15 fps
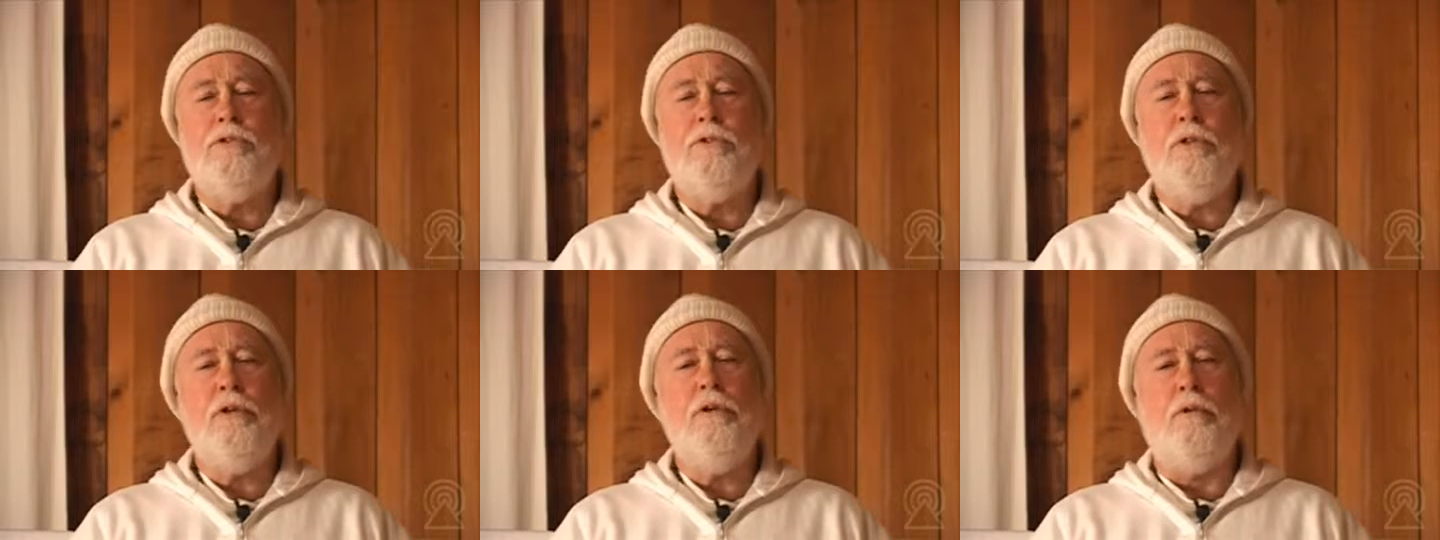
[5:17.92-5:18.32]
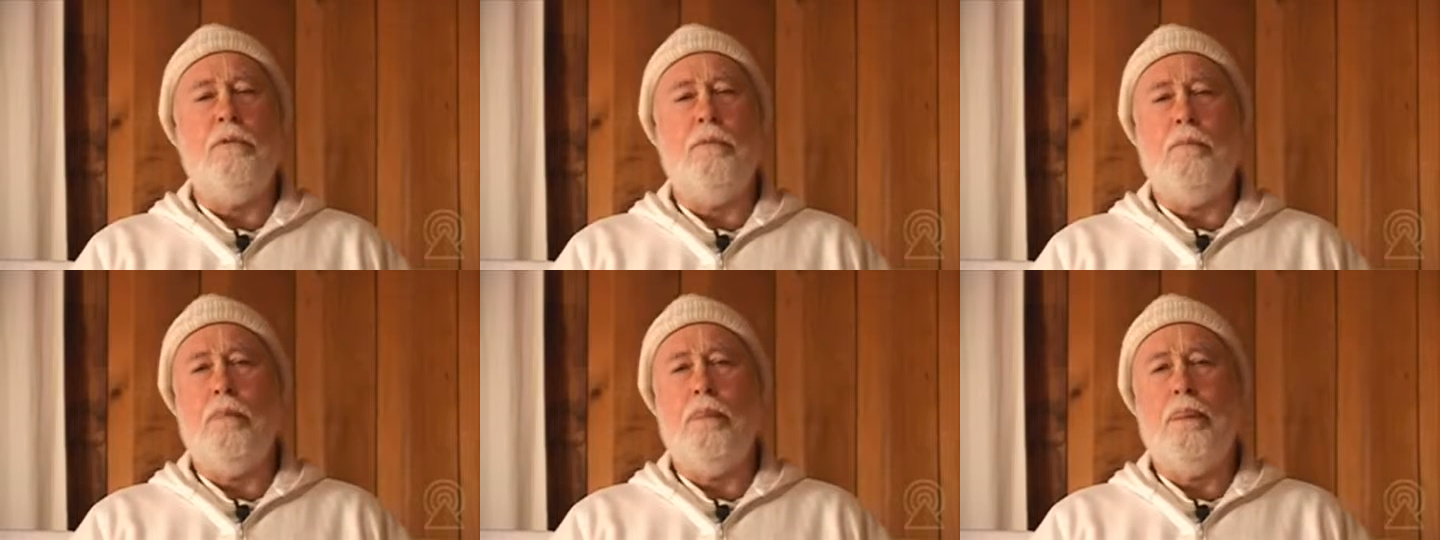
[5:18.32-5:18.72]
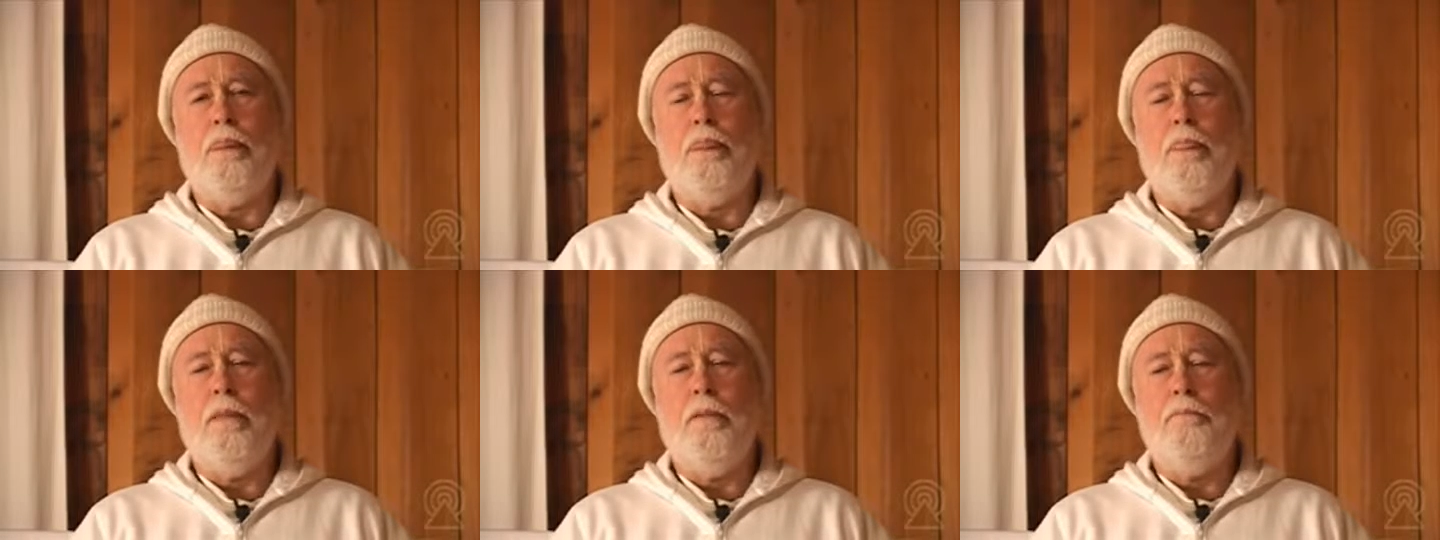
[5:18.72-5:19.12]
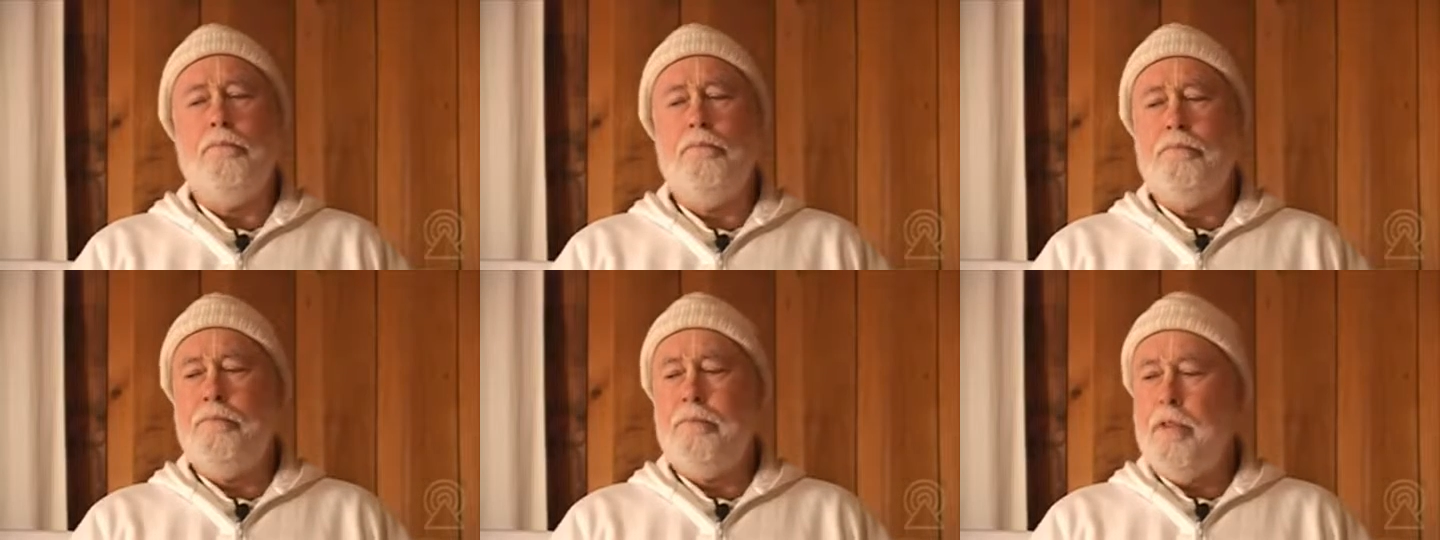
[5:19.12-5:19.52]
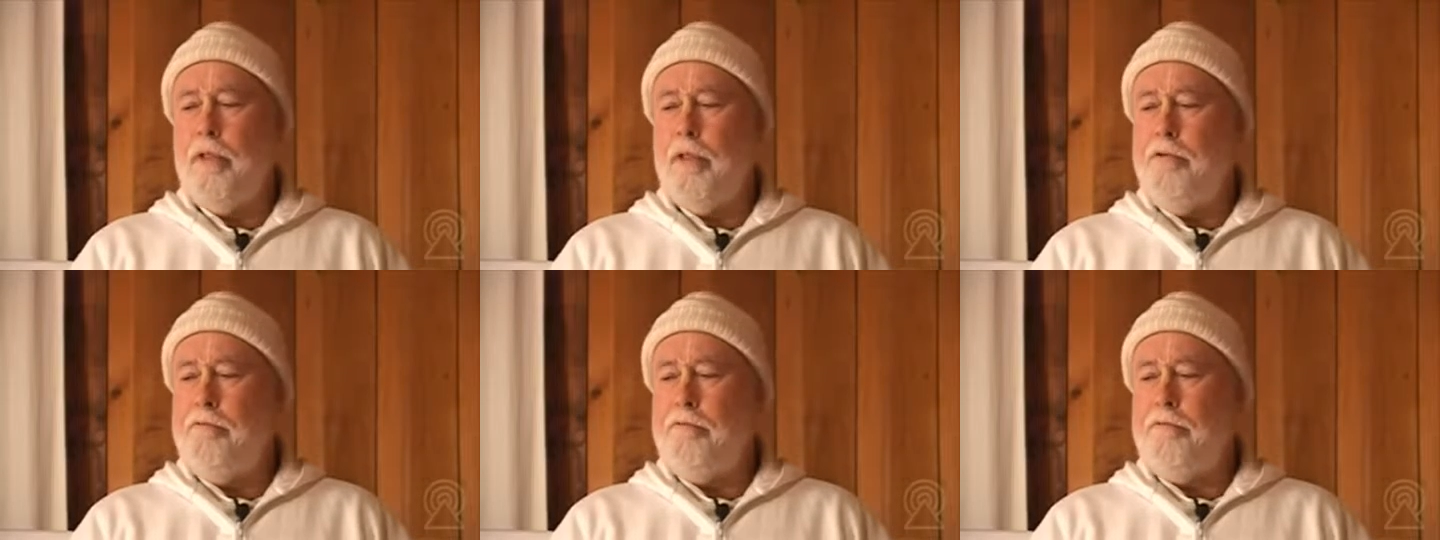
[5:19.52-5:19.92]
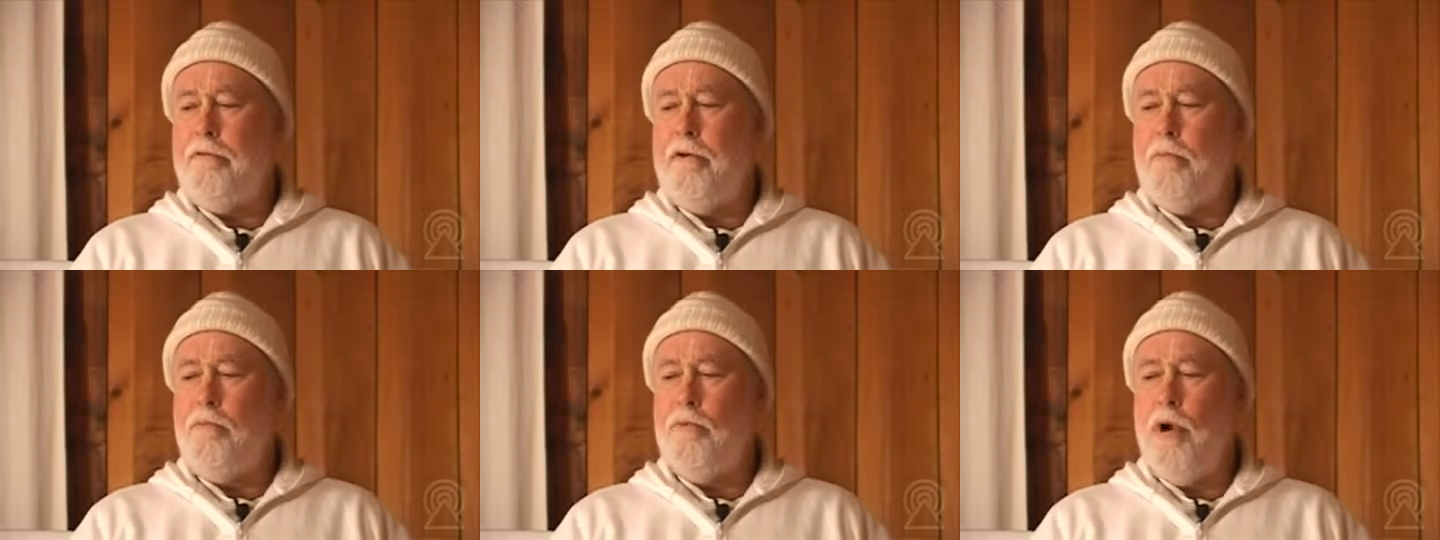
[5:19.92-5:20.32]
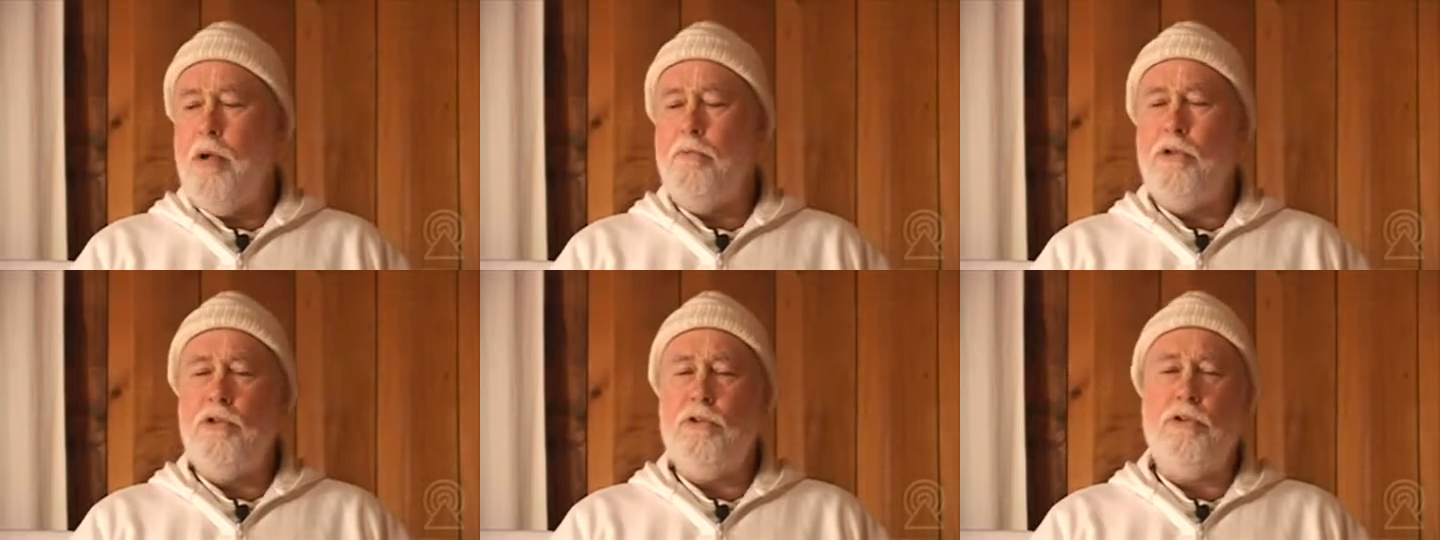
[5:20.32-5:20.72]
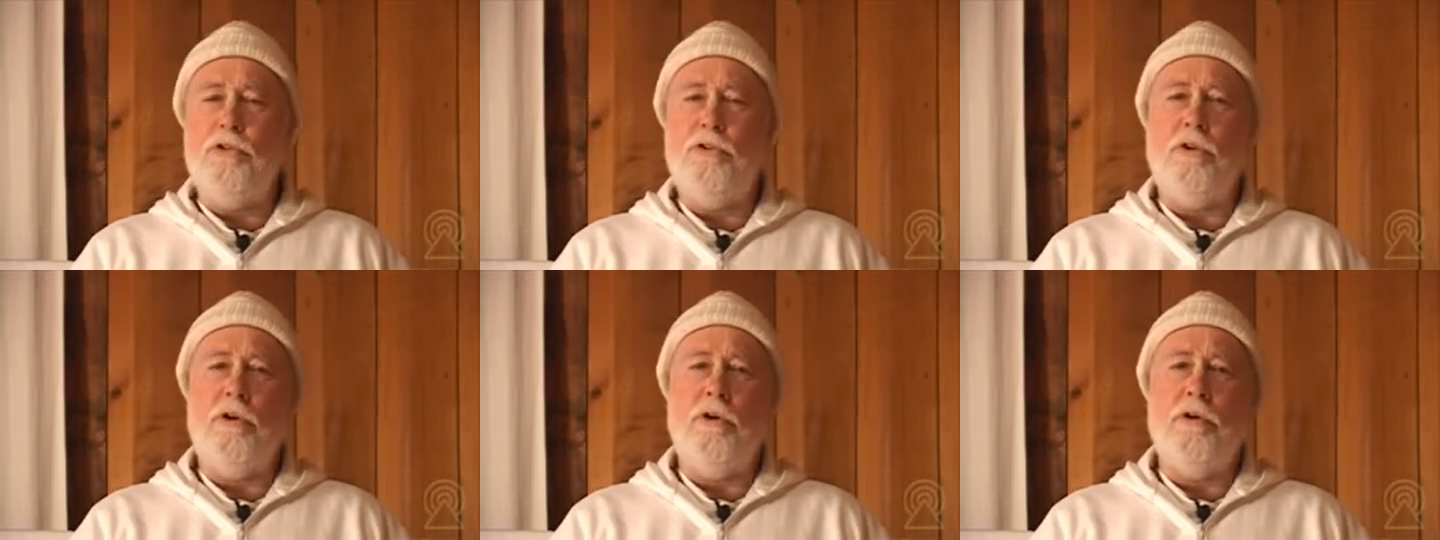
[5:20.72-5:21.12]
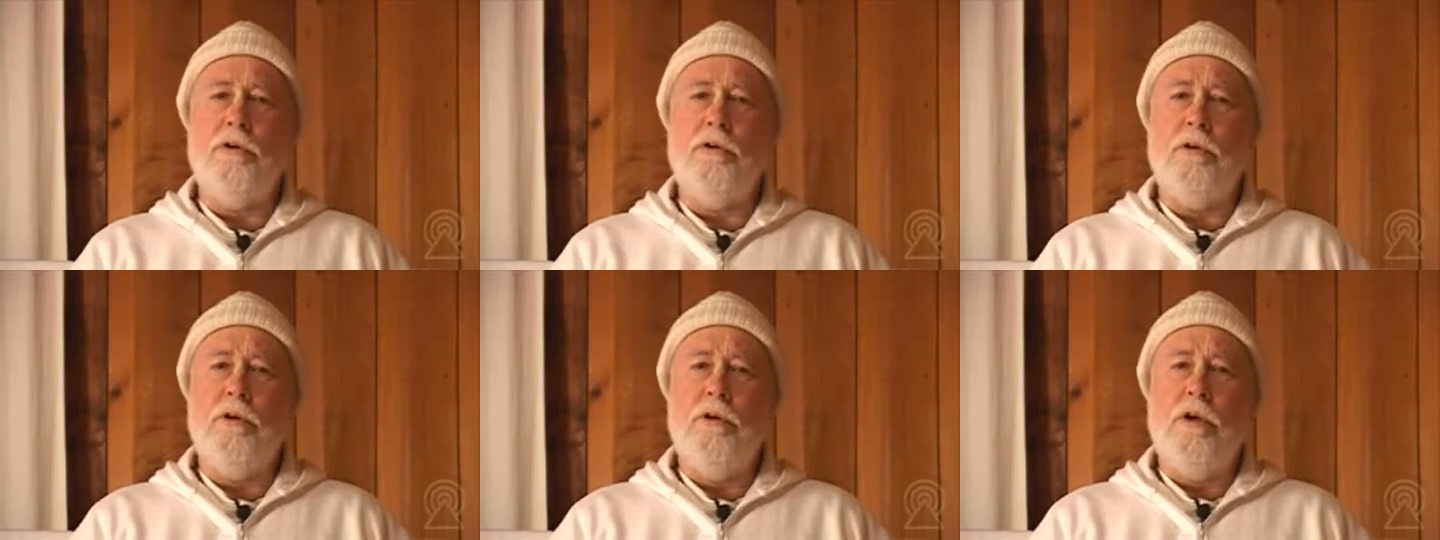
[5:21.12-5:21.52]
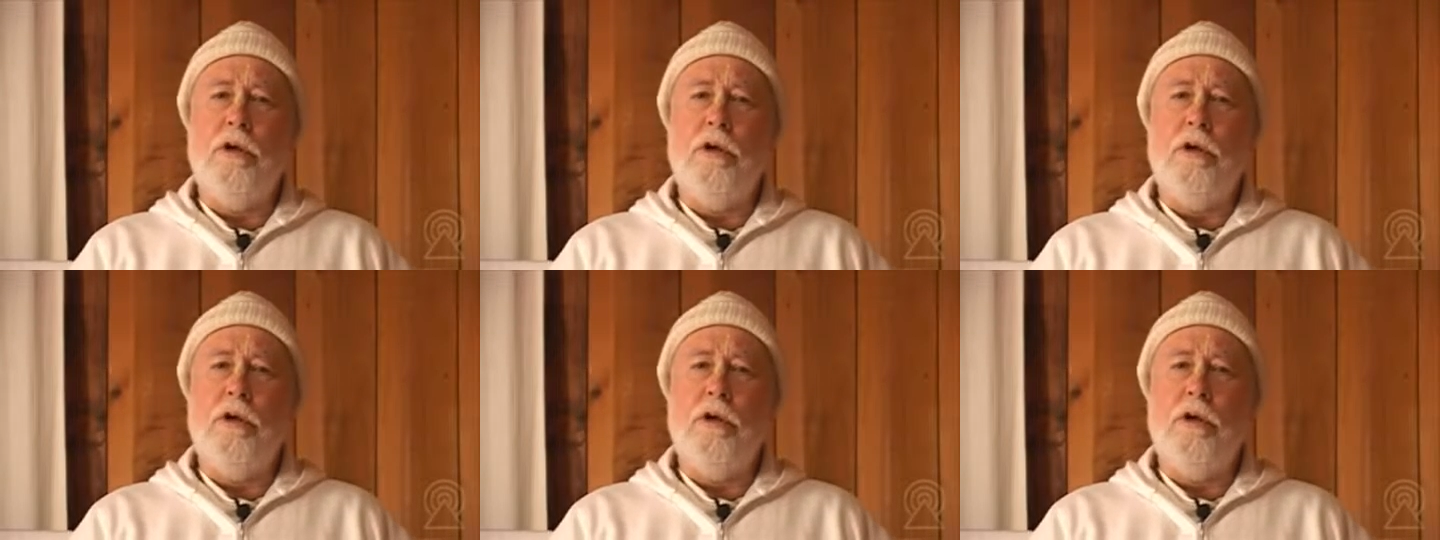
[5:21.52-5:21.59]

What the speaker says: still, if our promises are